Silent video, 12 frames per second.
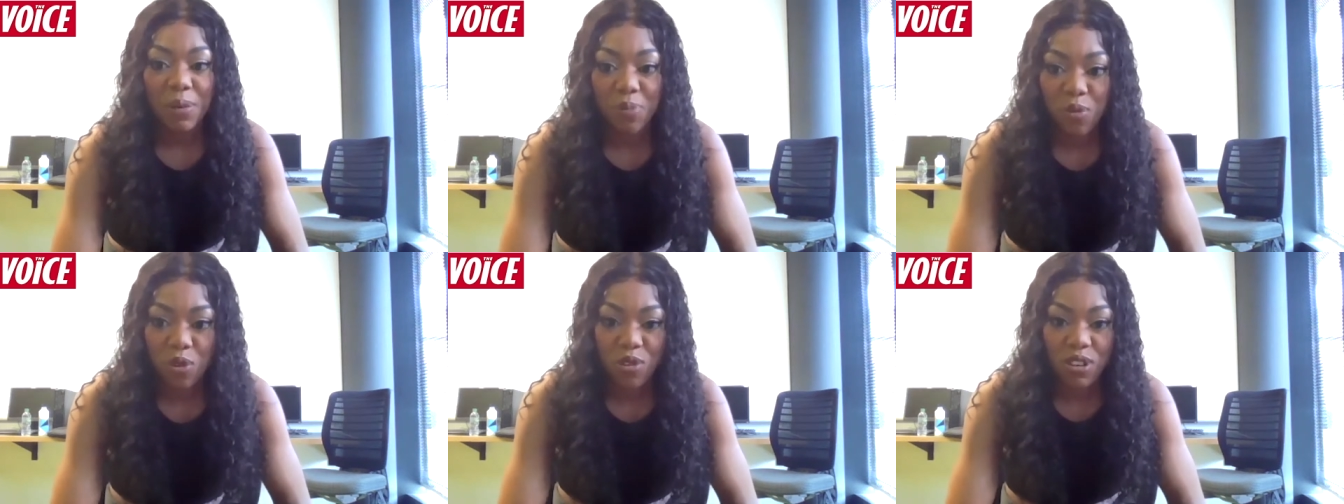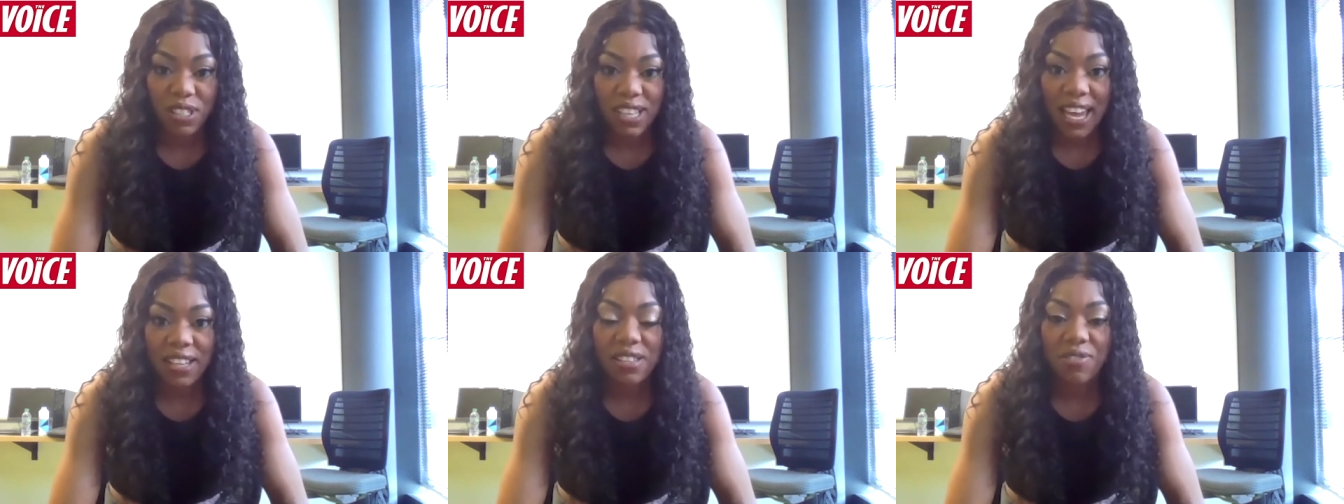People
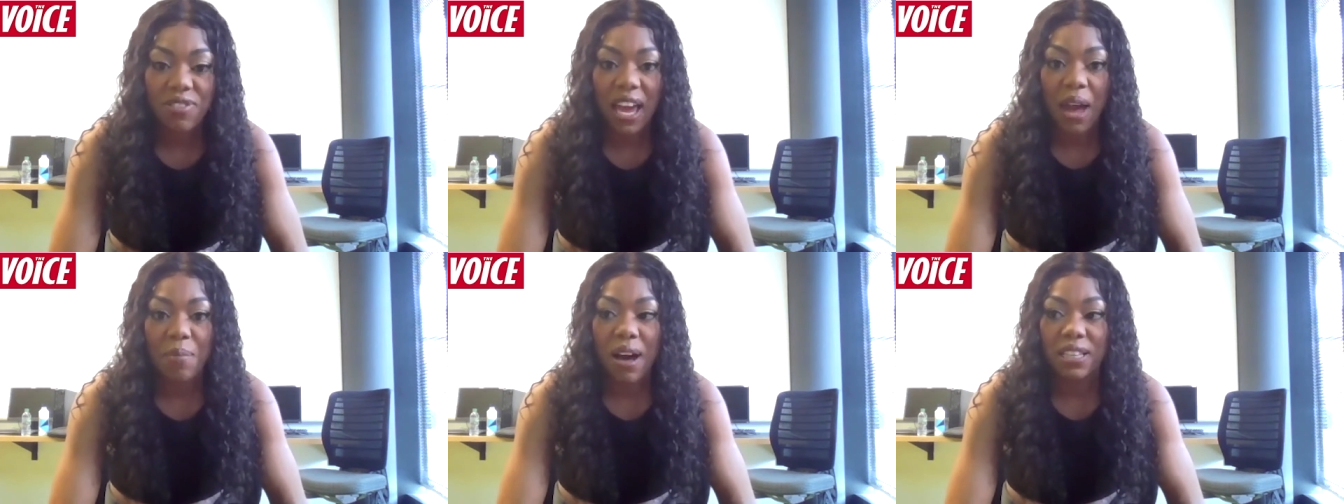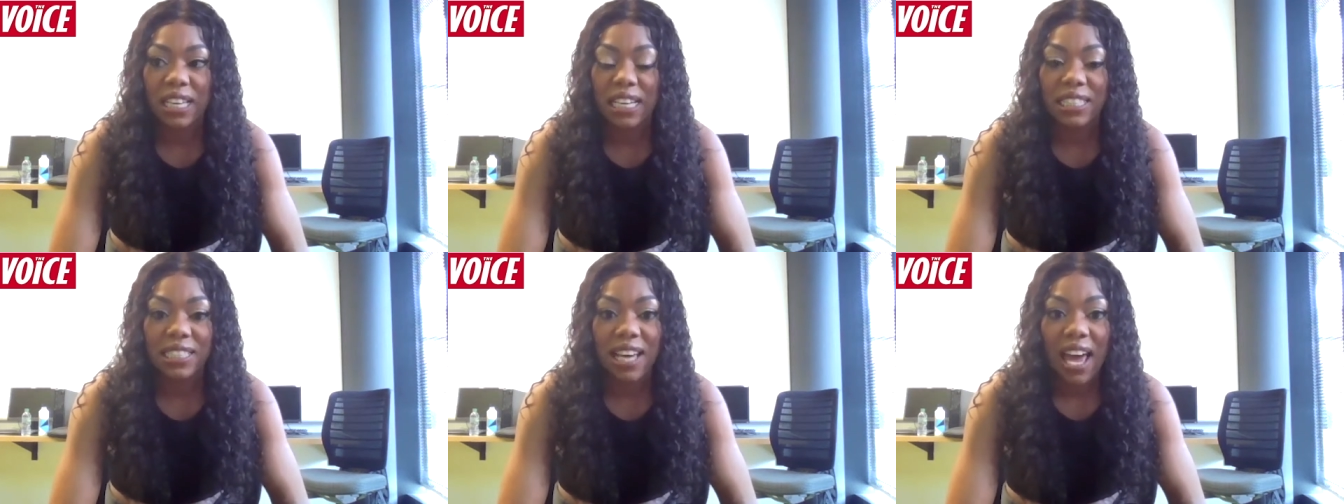tend to forget about
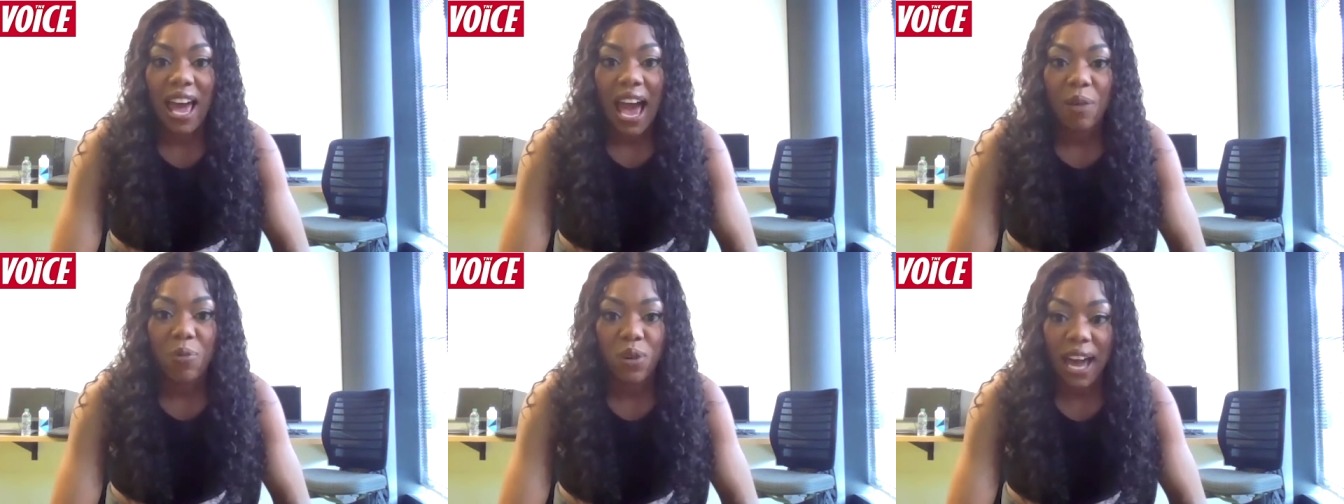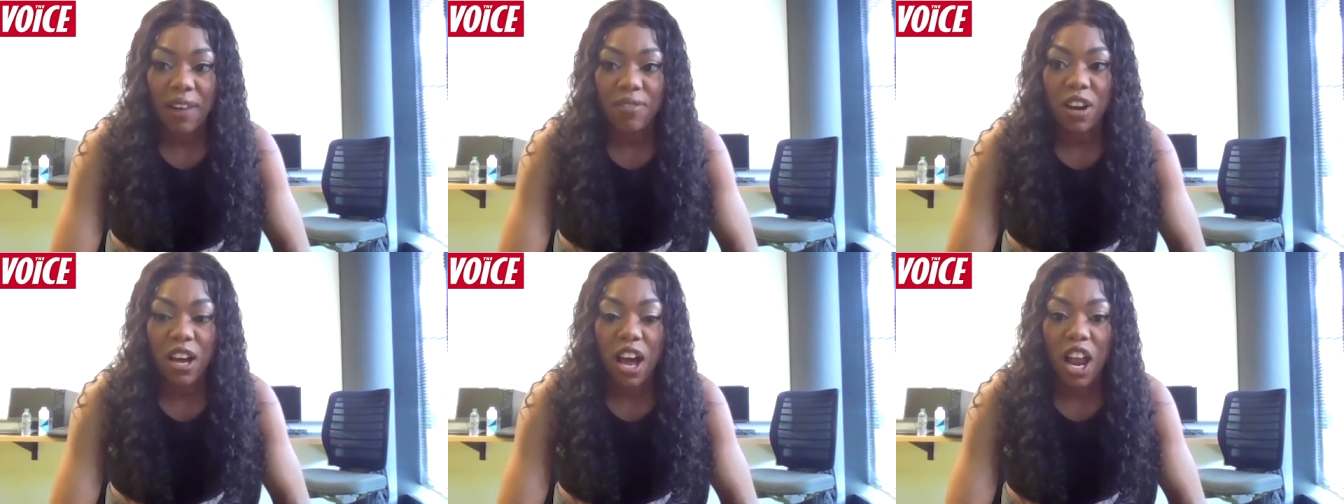this, and we
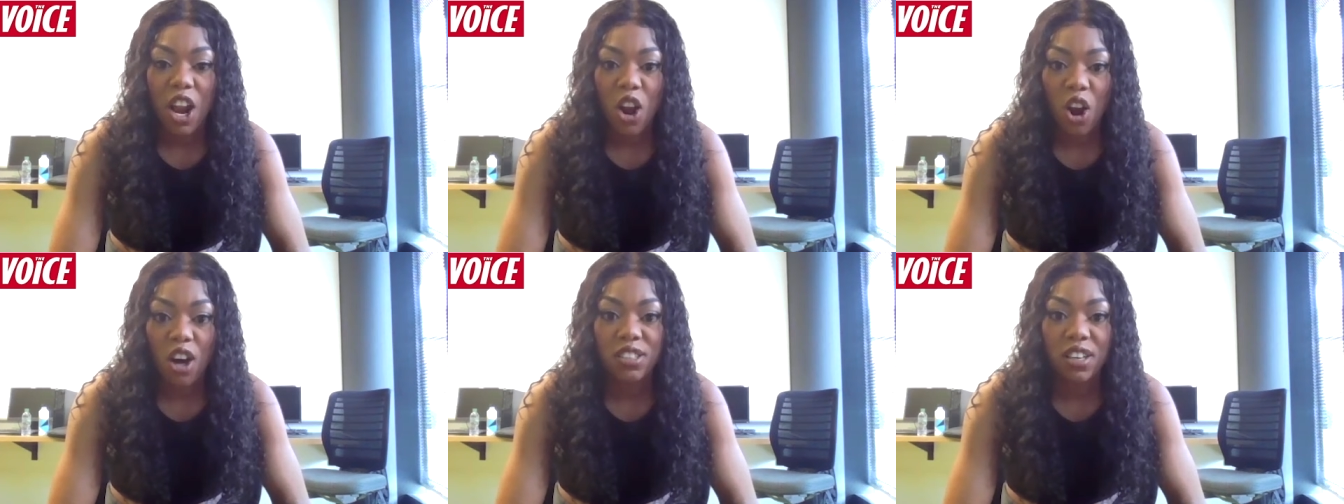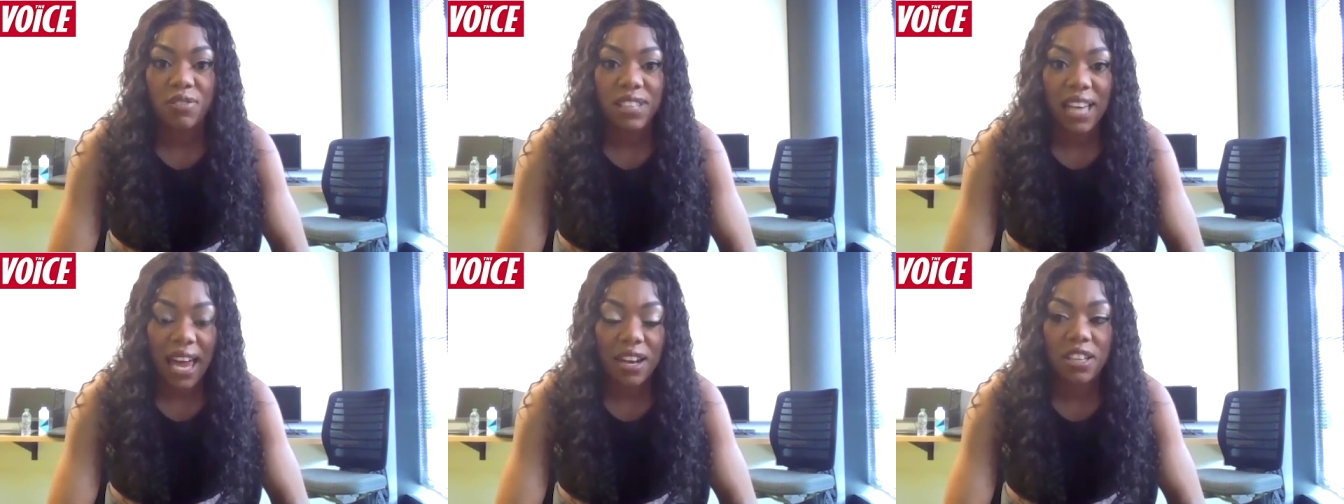have a lot
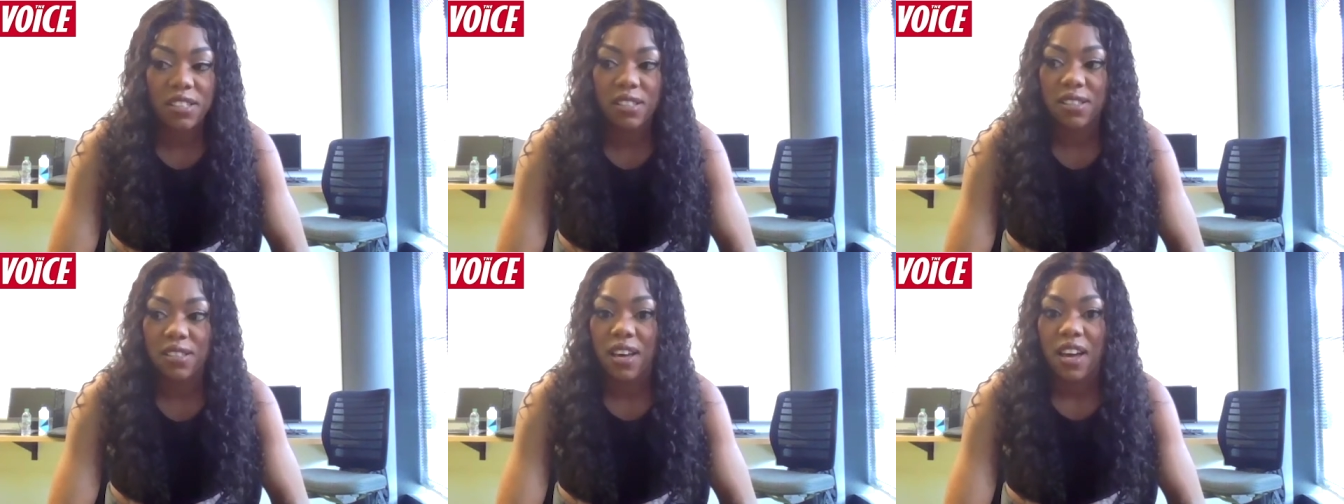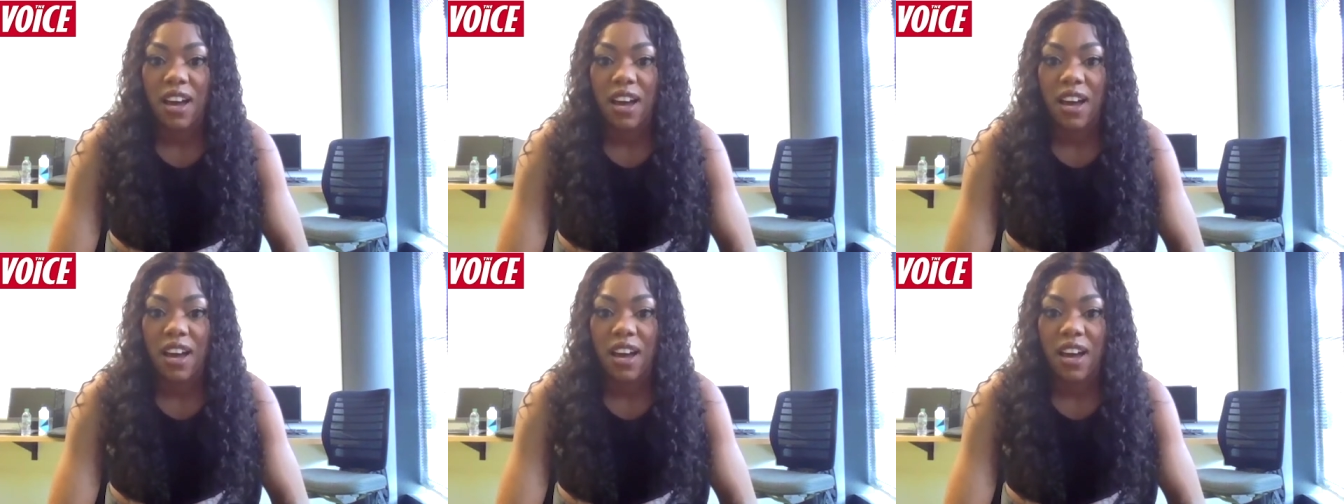of talent,